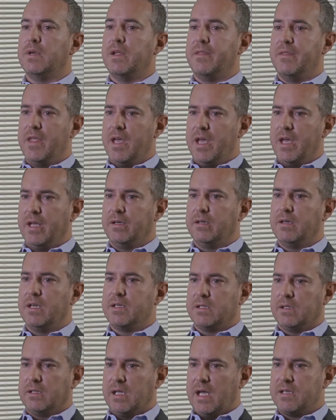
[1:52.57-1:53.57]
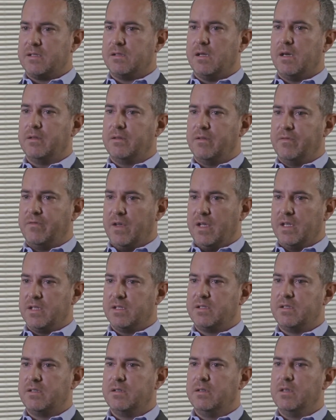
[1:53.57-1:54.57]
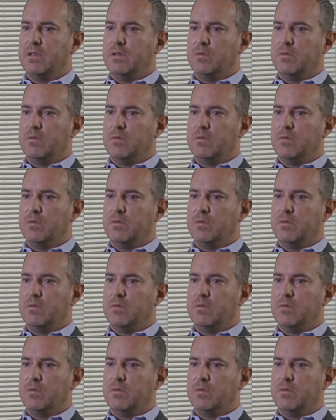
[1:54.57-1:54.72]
And then, as a last line of defense,